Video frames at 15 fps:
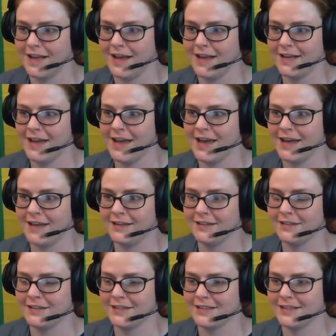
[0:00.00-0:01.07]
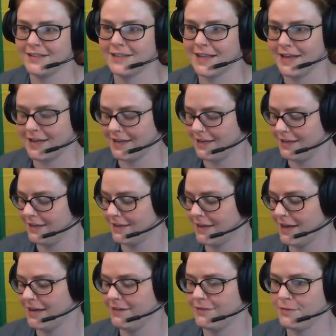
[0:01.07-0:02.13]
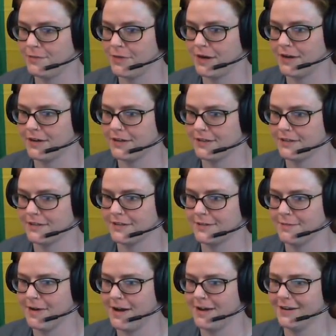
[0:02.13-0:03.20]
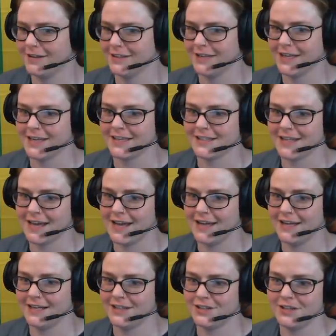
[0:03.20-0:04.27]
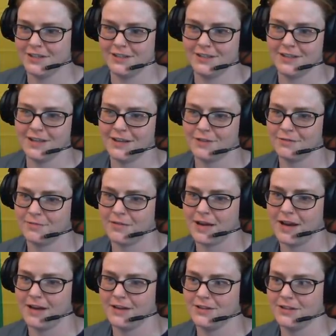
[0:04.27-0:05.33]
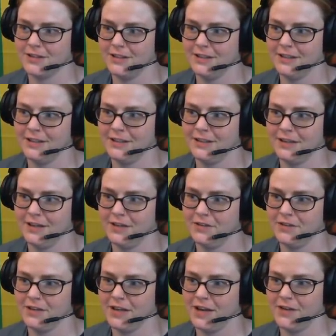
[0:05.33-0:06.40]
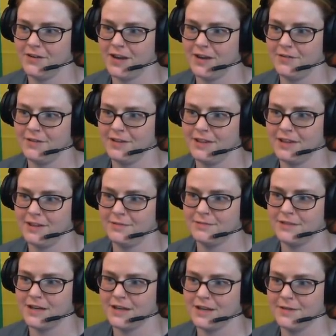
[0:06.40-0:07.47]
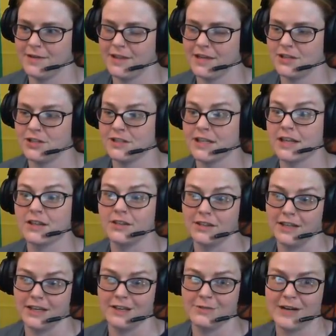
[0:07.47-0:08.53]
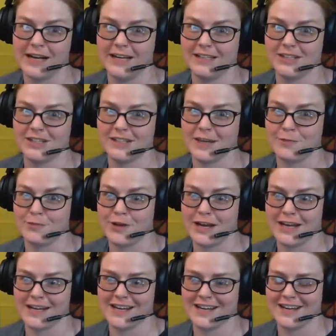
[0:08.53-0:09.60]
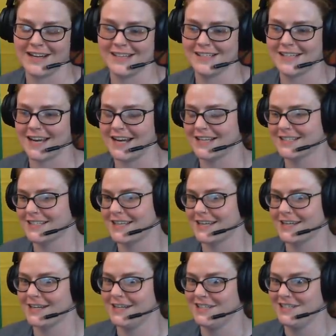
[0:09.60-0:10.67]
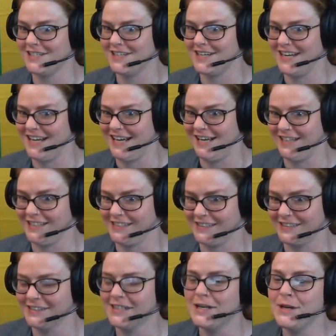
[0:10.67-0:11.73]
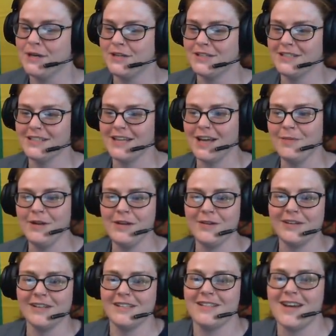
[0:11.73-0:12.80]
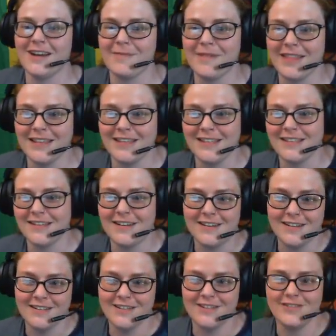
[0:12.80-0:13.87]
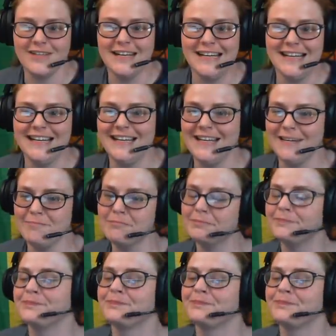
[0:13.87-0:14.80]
Again, this is like a kind of embarrassed smile. Like, is she like actually okay with him talking about that? She's like looking away. She's like breaking eye contact. Like, oh, you didn't tell me you were going to talk about this on stream.